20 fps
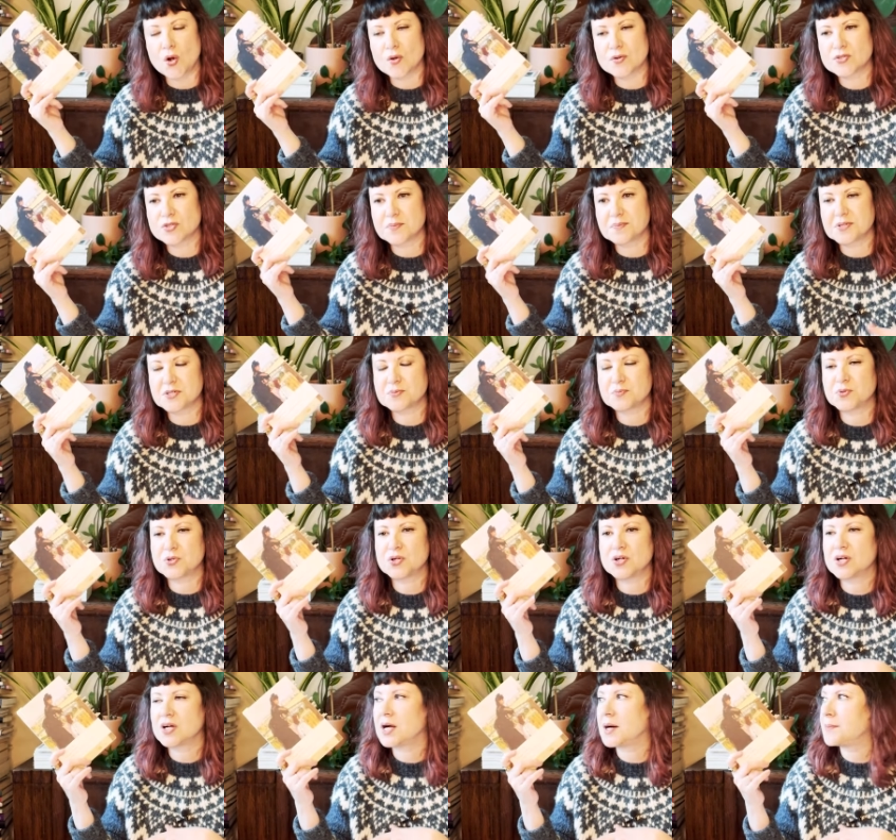so much
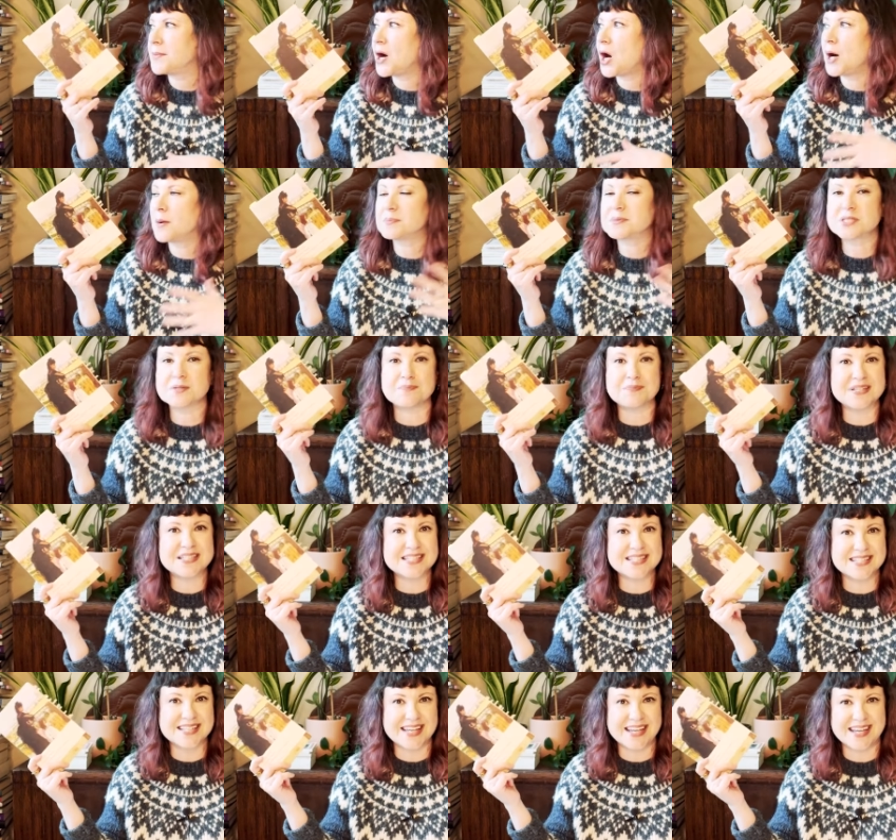more um,
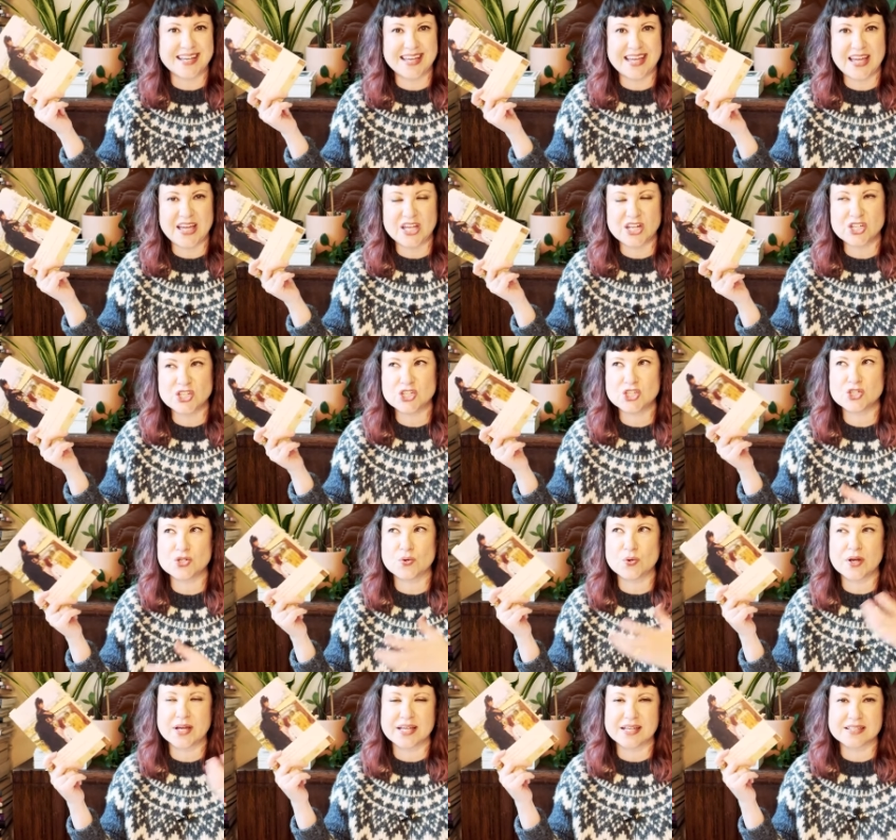optimistic and
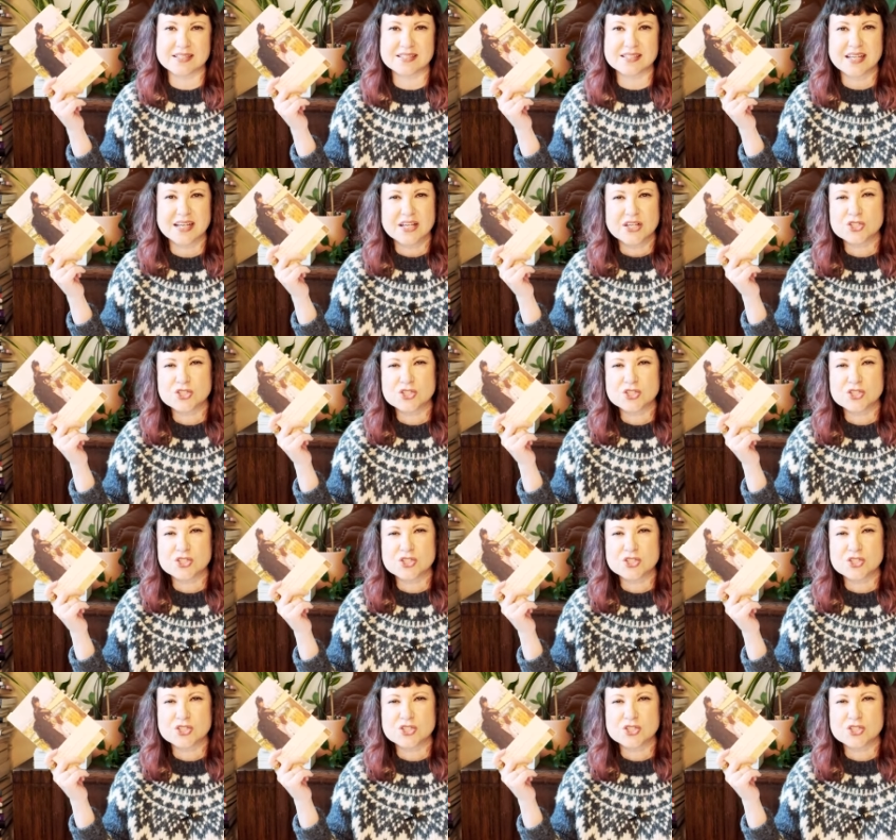joyous.